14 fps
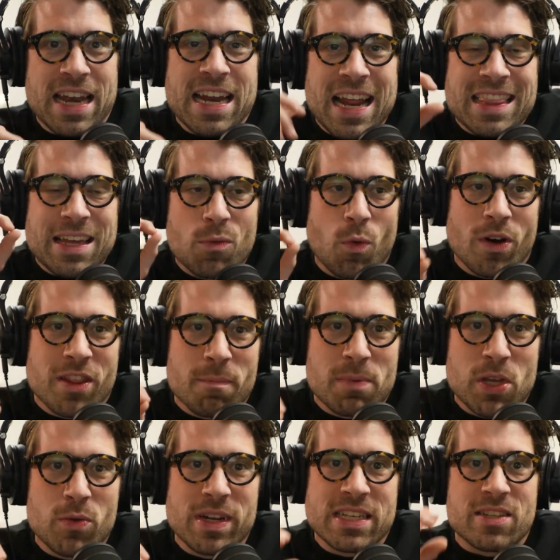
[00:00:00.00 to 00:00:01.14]
And I think one of the
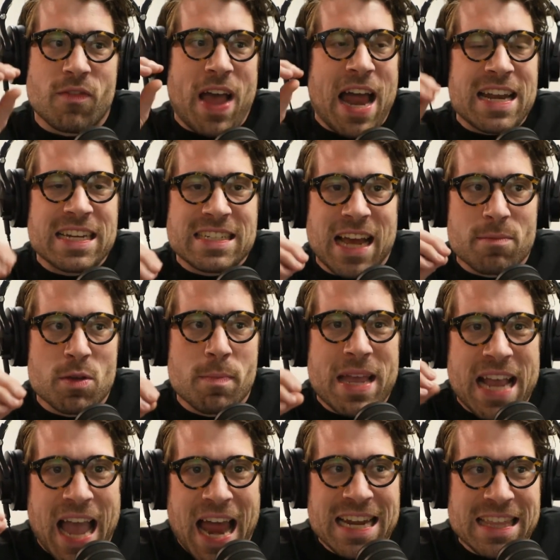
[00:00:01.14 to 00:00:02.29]
beauties of anytime you make
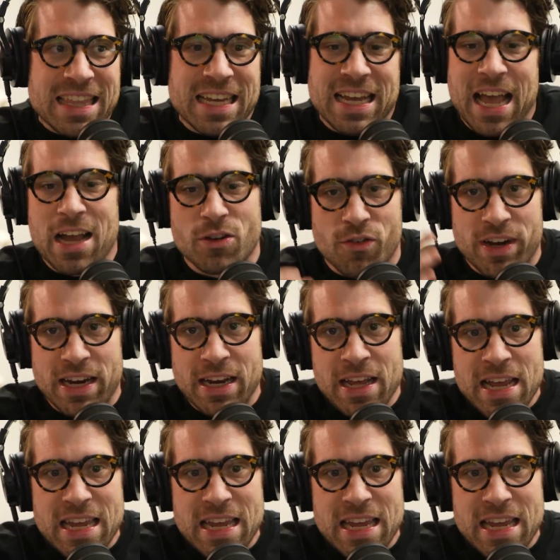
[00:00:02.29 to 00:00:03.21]
anything concrete,